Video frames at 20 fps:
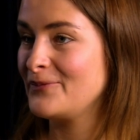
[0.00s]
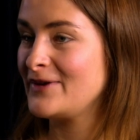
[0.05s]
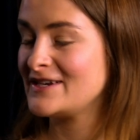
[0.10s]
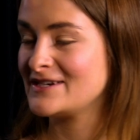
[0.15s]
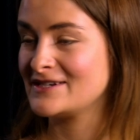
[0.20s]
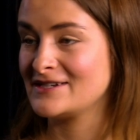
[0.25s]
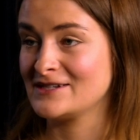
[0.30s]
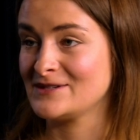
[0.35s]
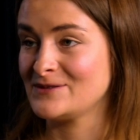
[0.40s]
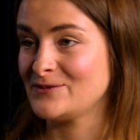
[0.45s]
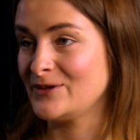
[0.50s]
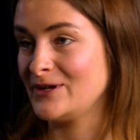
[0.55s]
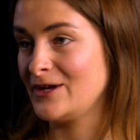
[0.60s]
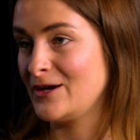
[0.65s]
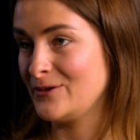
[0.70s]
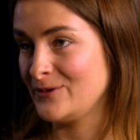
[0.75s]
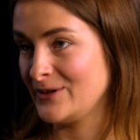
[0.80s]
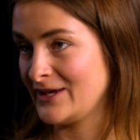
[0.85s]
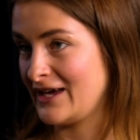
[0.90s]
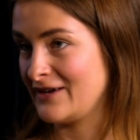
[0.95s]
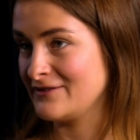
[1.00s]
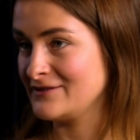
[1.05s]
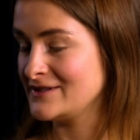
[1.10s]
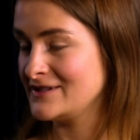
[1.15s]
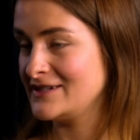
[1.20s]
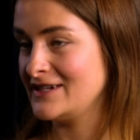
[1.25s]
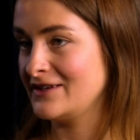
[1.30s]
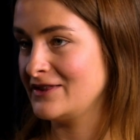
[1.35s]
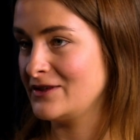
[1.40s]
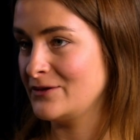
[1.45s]
patients will only have
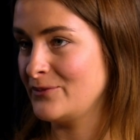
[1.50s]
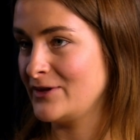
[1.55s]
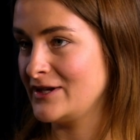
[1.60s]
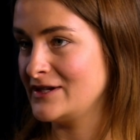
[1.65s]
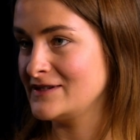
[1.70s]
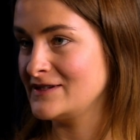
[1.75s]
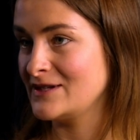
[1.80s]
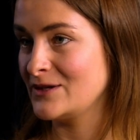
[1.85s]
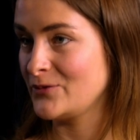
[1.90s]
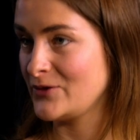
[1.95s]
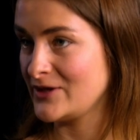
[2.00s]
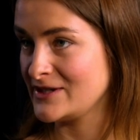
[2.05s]
to take their medicine